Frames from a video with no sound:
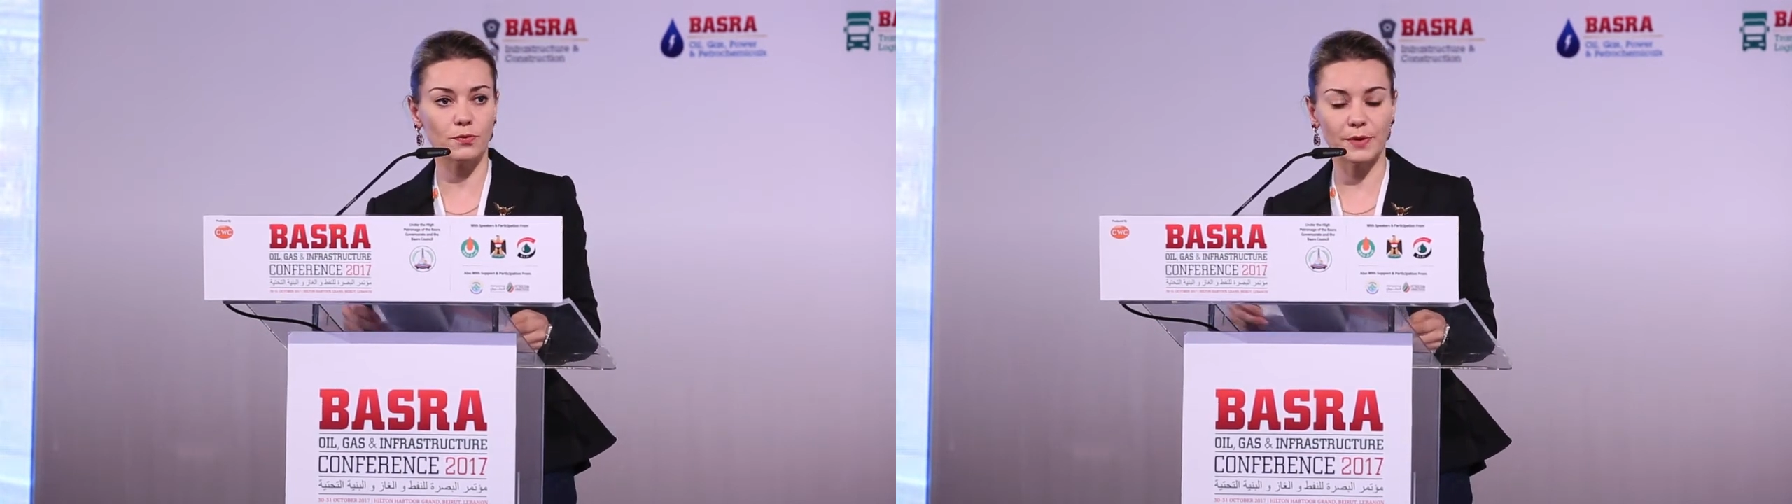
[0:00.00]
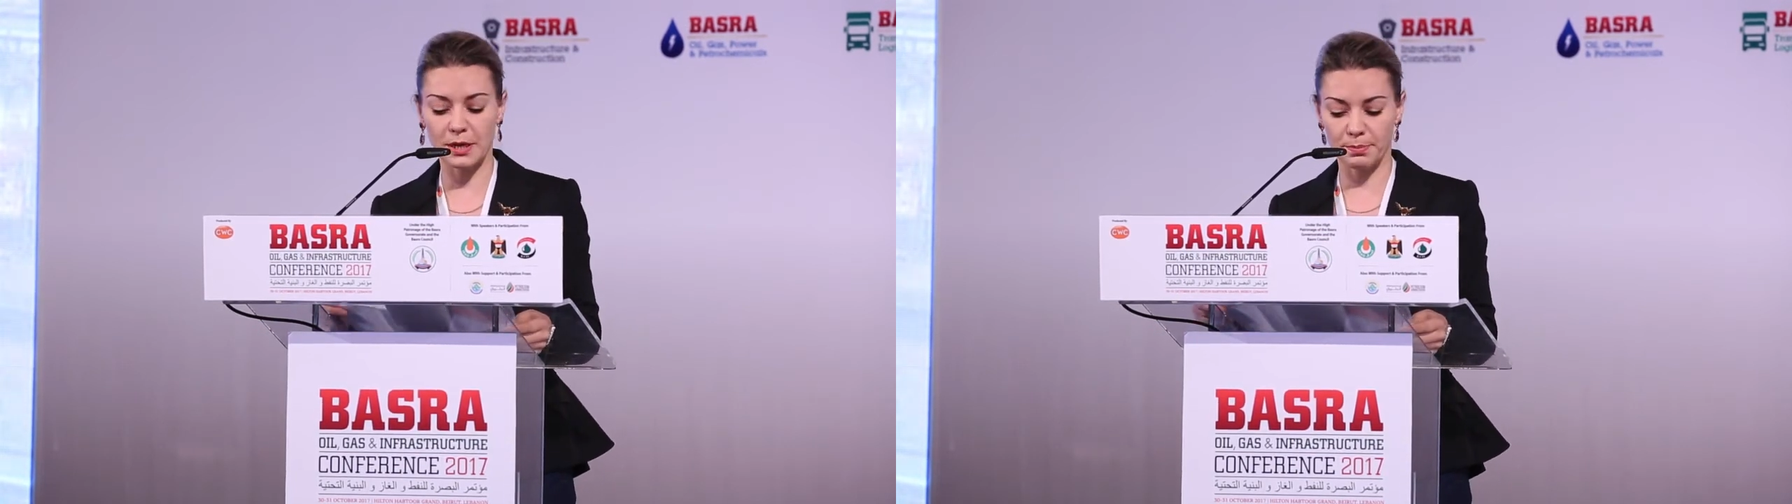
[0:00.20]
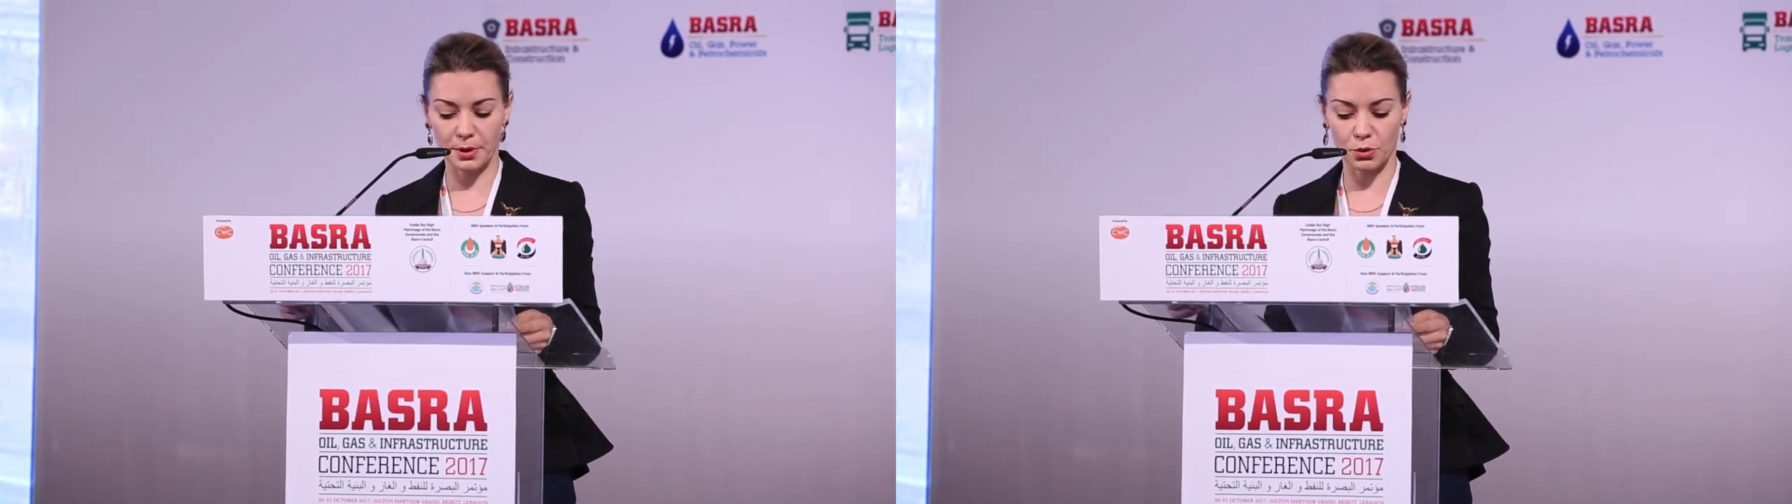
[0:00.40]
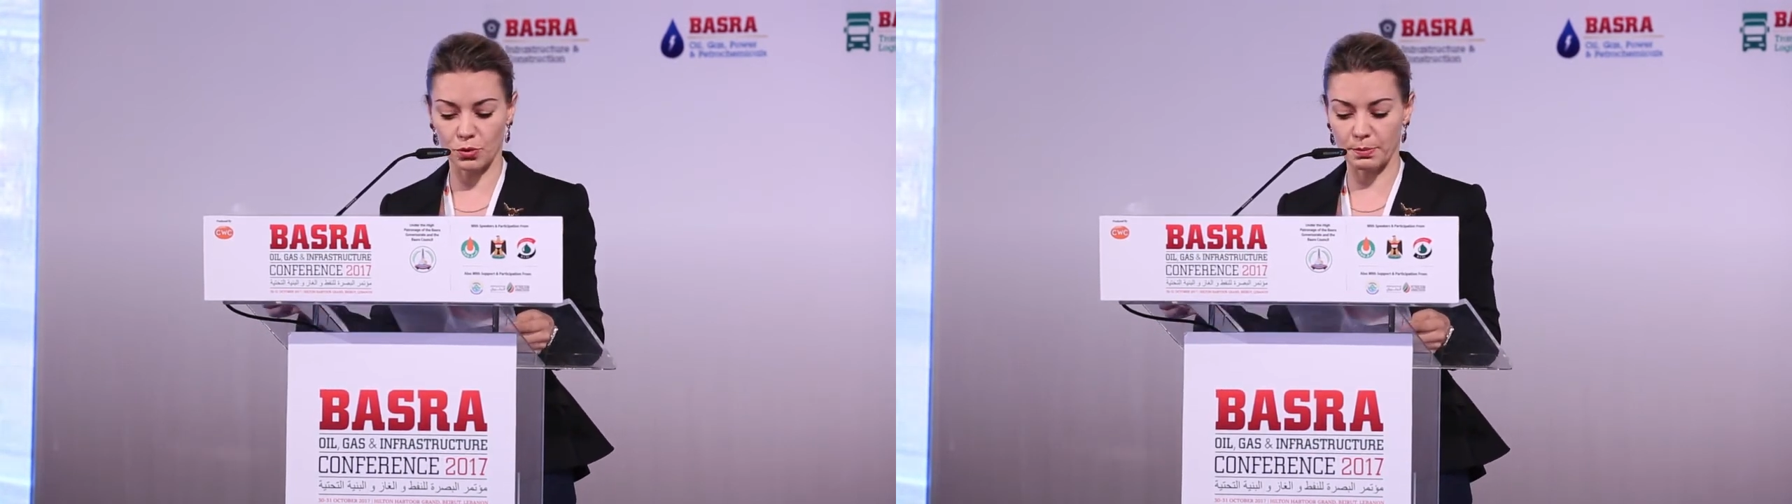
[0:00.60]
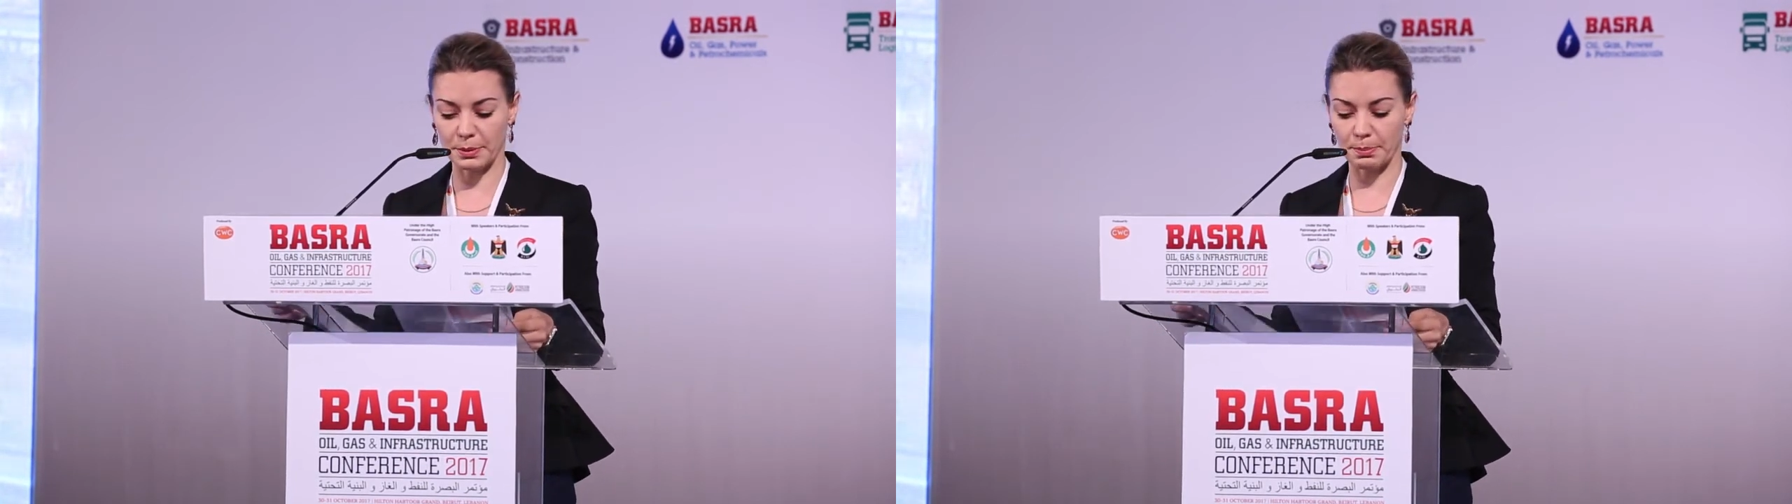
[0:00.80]
of any
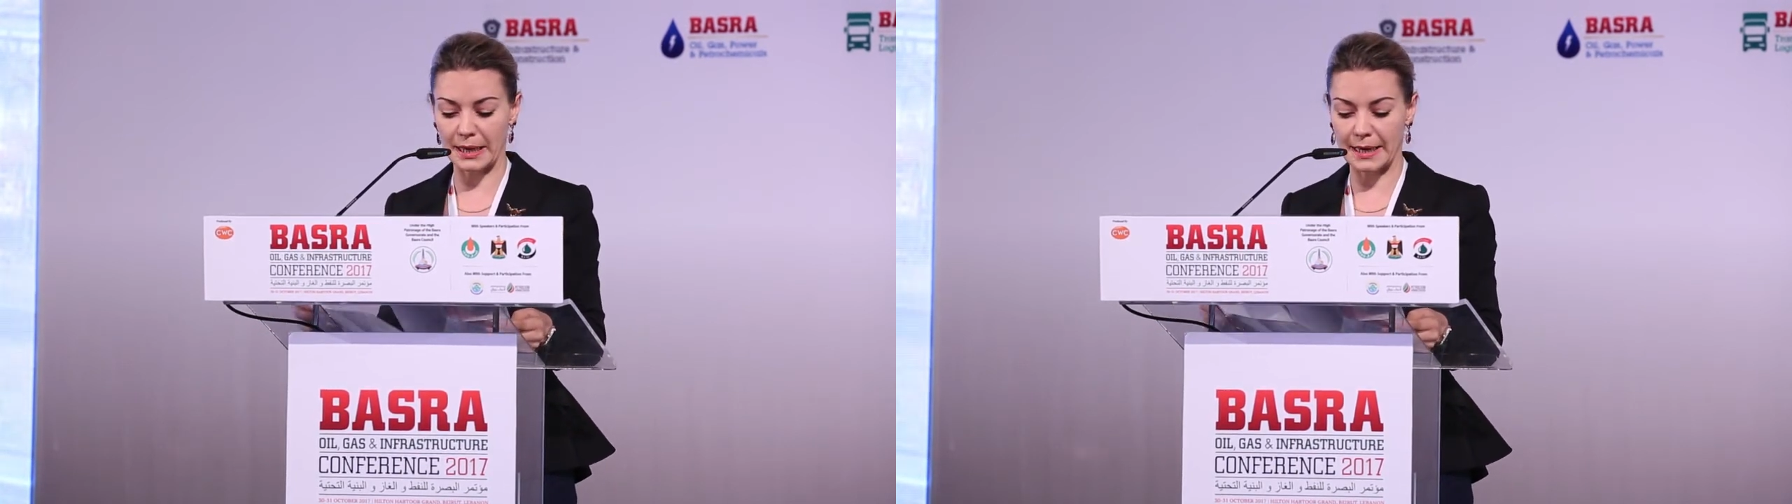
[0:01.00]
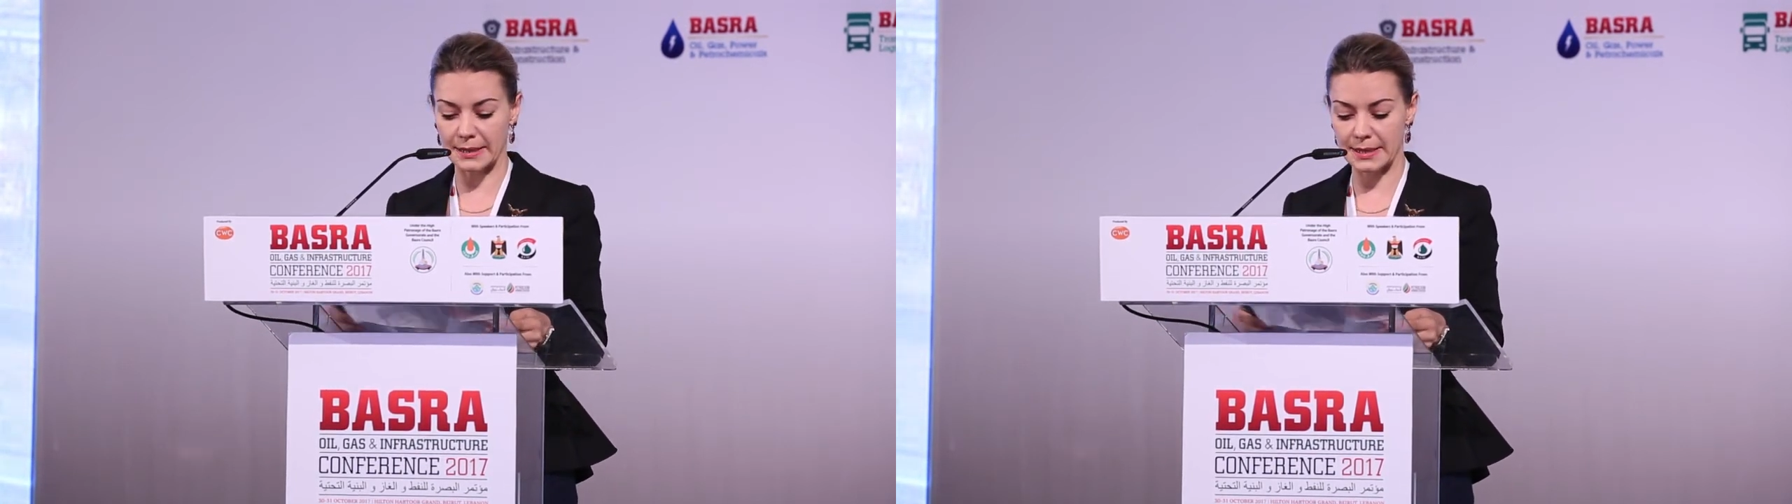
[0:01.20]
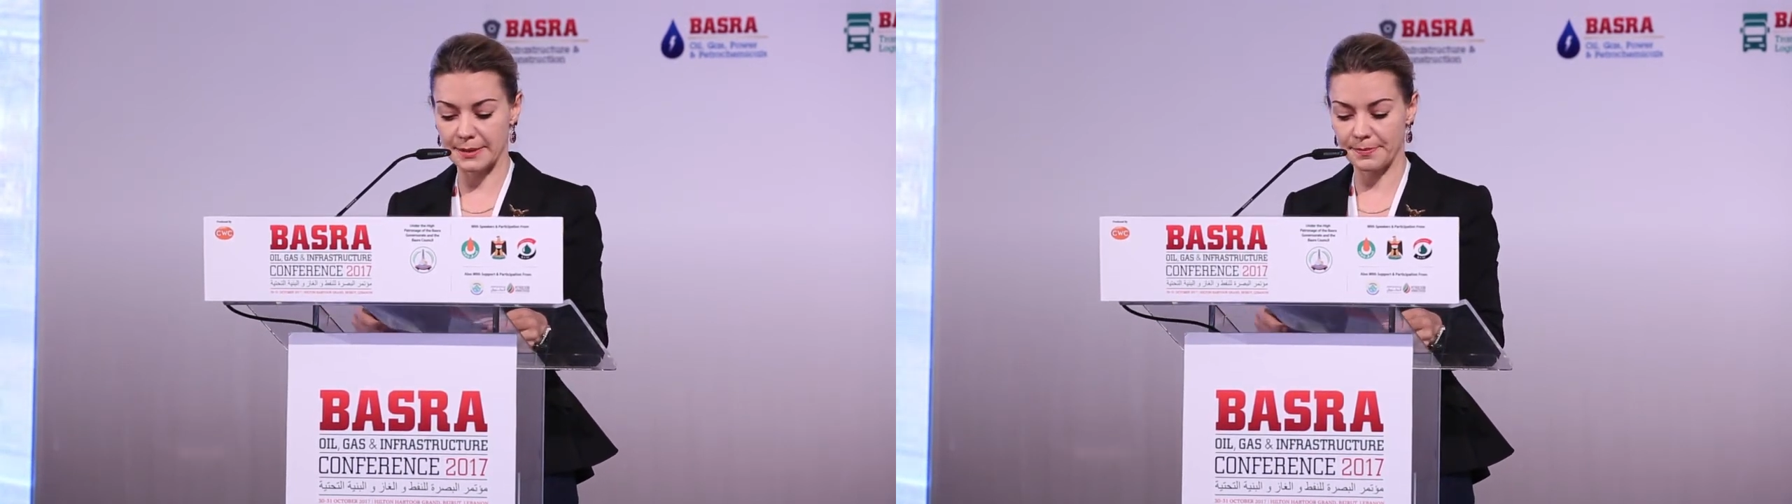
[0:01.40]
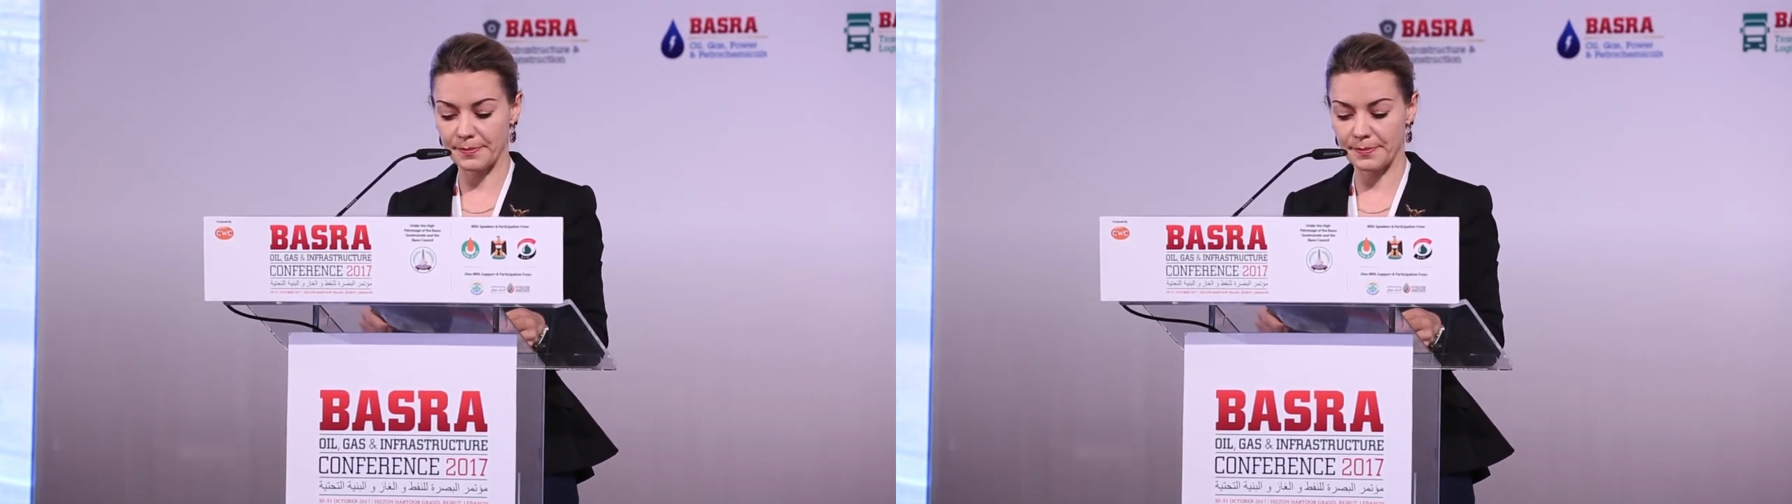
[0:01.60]
procurement plans.